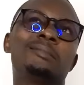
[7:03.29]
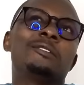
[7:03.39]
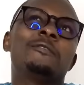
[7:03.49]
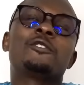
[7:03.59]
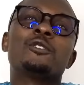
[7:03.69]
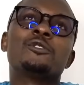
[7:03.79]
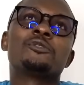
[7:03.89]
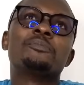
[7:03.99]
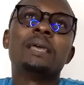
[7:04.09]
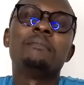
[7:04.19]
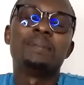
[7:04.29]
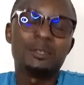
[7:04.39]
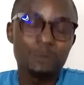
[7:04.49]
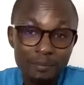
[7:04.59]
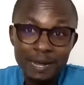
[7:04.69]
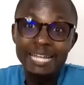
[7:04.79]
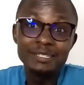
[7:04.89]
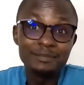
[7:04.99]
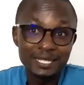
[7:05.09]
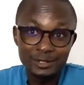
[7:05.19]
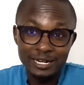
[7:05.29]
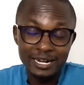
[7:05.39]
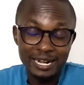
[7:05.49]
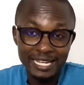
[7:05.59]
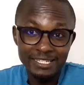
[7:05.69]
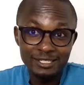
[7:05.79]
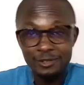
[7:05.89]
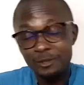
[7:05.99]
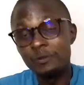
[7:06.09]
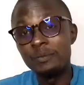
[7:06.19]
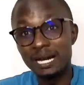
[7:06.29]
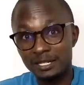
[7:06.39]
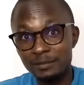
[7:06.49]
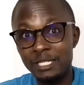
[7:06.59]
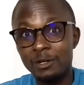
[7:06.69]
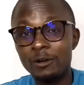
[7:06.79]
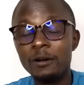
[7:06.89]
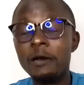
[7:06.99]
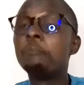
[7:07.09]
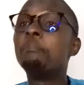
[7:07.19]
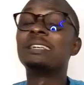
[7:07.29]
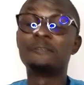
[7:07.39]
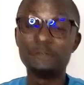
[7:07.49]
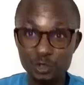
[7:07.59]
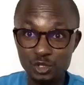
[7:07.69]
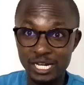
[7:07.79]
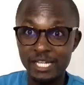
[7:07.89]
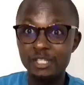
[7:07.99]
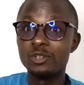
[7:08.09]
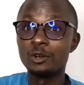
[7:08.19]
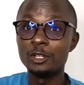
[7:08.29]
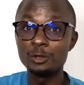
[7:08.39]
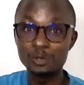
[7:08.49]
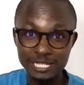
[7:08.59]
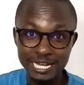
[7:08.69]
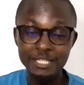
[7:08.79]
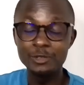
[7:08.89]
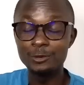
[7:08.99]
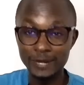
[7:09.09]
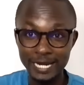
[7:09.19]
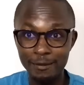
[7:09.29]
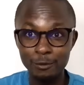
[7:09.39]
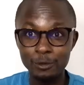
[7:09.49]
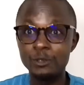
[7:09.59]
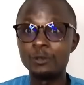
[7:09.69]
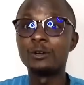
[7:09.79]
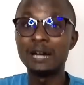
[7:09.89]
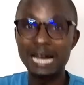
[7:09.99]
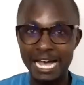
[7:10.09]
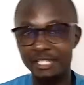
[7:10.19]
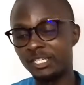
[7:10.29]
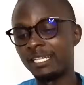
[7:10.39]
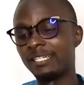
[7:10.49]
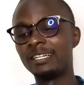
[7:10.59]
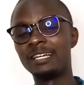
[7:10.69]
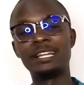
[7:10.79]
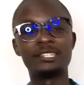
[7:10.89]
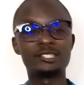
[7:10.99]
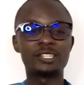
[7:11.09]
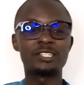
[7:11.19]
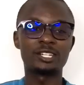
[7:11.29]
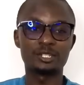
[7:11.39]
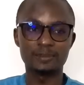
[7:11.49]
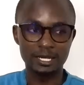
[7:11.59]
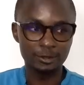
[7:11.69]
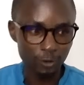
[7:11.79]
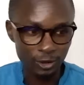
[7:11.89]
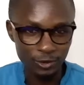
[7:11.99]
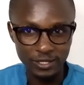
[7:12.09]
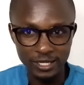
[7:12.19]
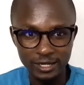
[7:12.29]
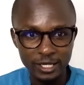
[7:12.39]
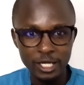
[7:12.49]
of course, maybe we might be right or we might be wrong, but future is going to judge William Ruto harshly. Ladies and gentlemen, what do you think?